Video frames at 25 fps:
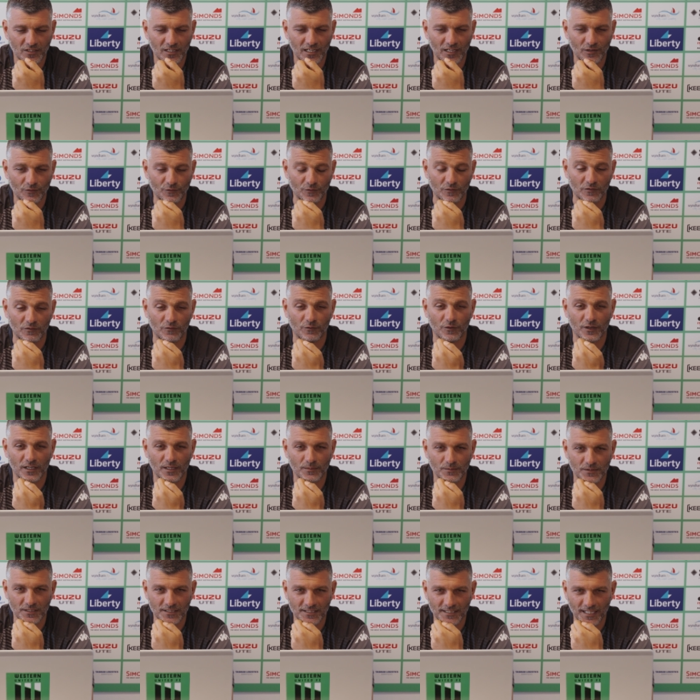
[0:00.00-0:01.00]
I'd love for
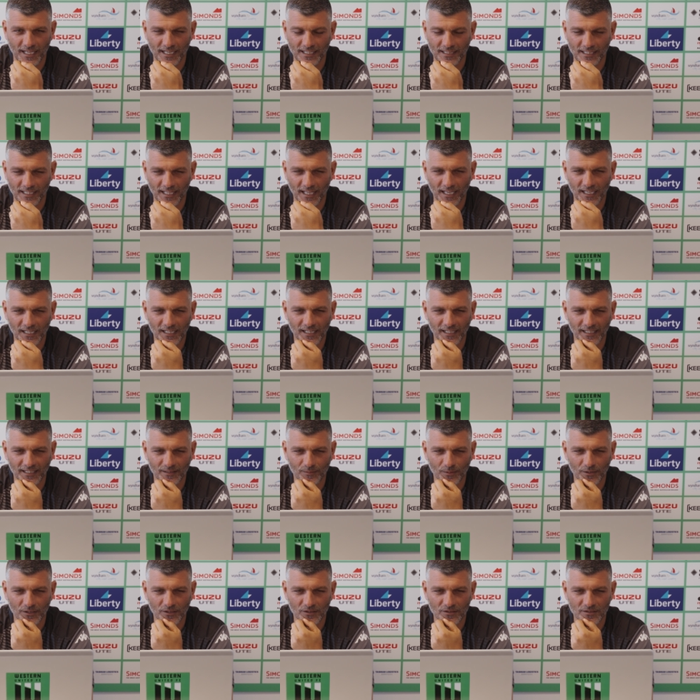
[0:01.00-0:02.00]
him to stay in the
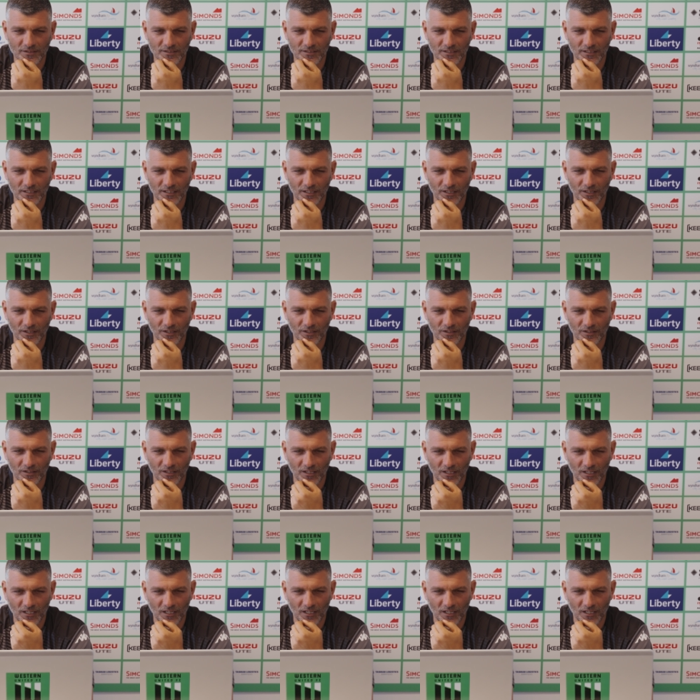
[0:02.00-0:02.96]
A-League, because, you know,